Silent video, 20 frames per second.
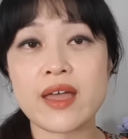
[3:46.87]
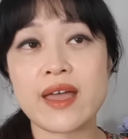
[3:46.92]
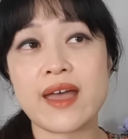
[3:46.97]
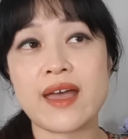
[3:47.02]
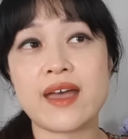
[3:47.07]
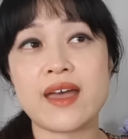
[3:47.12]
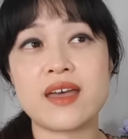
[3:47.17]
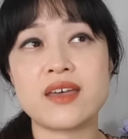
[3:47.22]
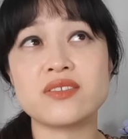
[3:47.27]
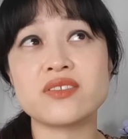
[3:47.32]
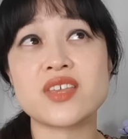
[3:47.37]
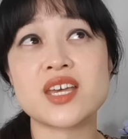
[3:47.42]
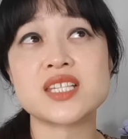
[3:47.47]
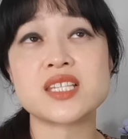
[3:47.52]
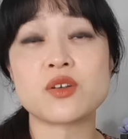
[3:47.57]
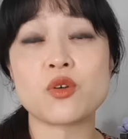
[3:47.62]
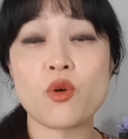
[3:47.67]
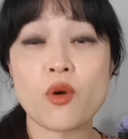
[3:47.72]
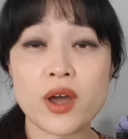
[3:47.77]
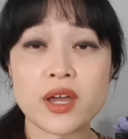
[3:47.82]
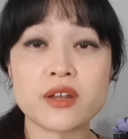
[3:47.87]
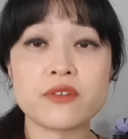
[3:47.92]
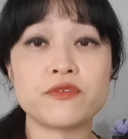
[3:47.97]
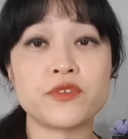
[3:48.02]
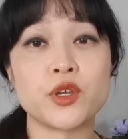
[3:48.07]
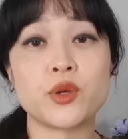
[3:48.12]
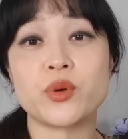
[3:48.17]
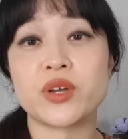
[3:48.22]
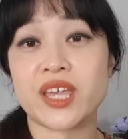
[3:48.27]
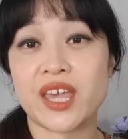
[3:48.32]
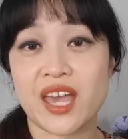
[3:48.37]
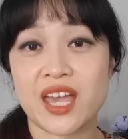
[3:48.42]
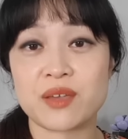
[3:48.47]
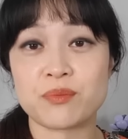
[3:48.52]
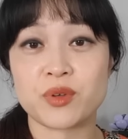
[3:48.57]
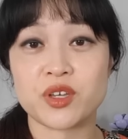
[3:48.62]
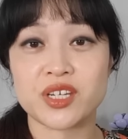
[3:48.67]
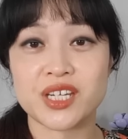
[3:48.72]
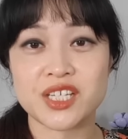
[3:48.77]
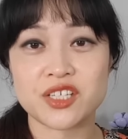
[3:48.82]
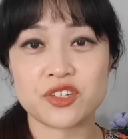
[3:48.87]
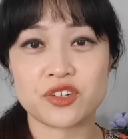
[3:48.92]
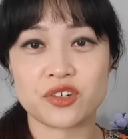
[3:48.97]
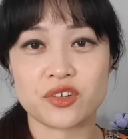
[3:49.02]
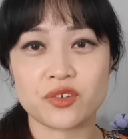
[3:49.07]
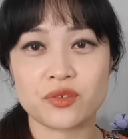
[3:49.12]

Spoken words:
and there's quite a few in K-beauty too.